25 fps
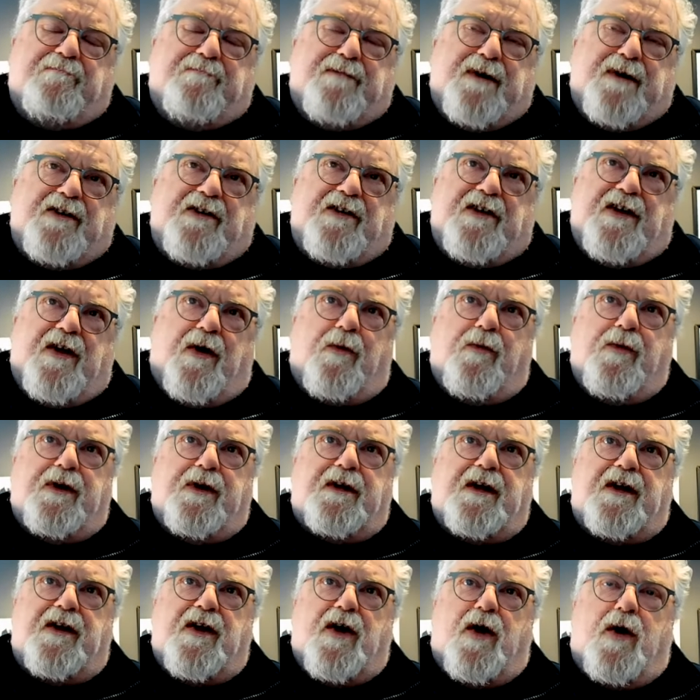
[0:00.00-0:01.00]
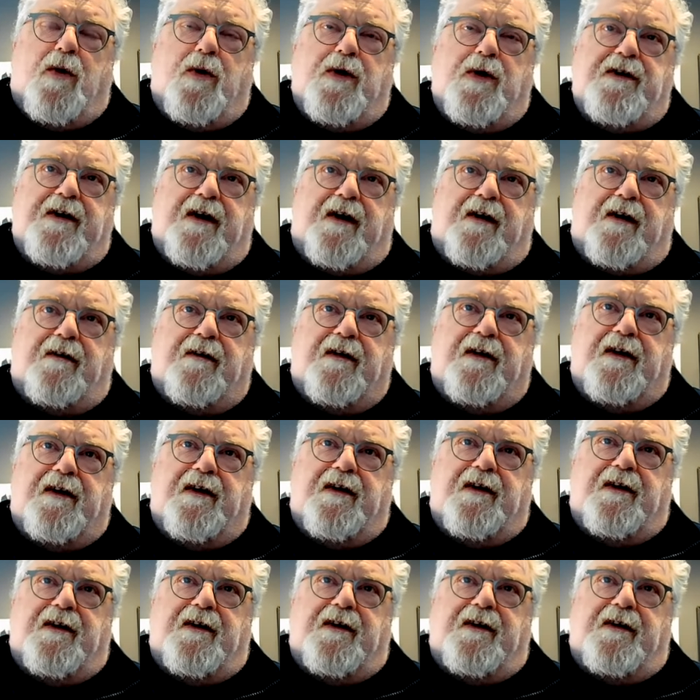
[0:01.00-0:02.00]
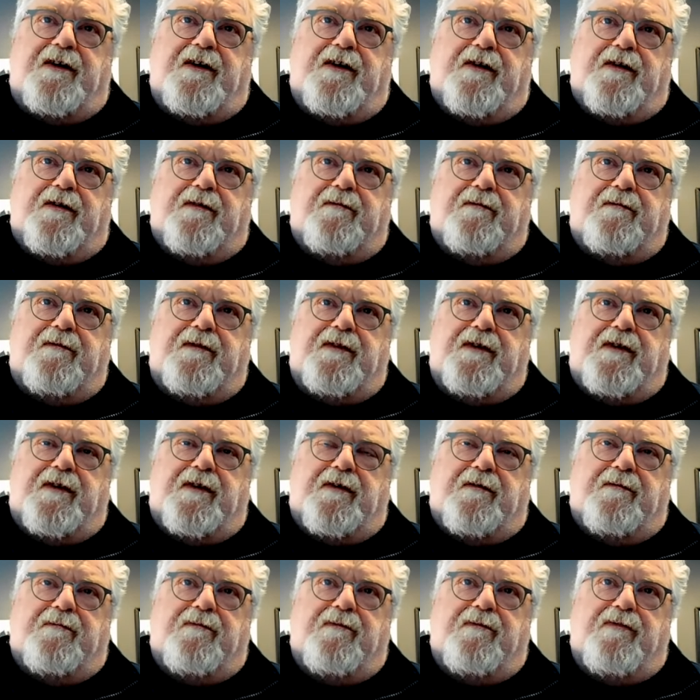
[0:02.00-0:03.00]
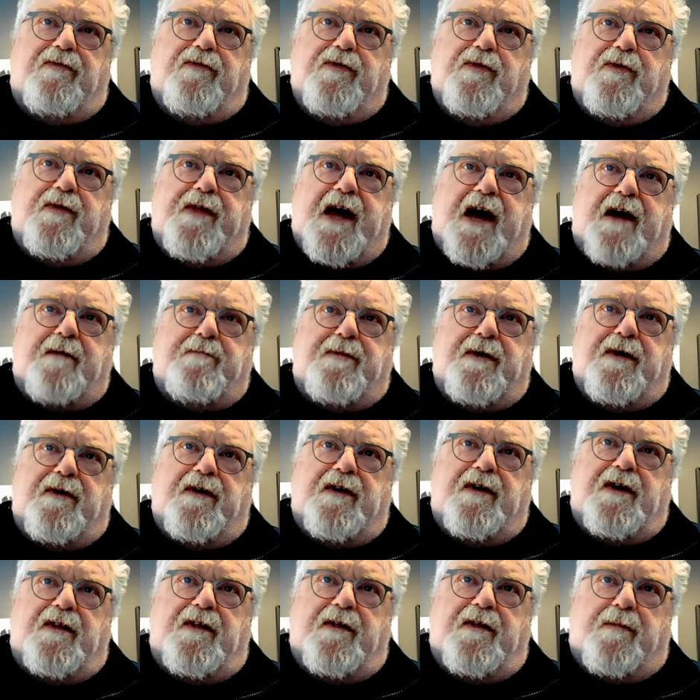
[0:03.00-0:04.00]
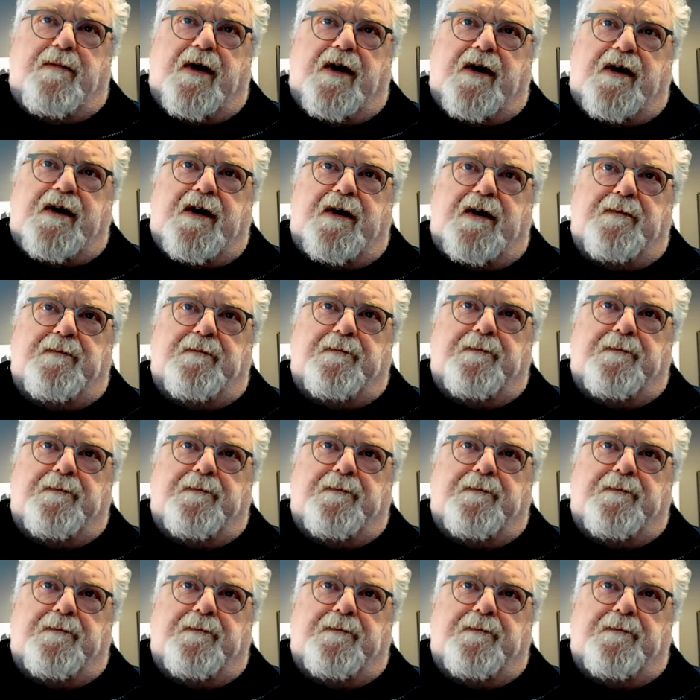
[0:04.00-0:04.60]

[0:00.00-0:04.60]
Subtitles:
but you don't really know until you're through that period in the market.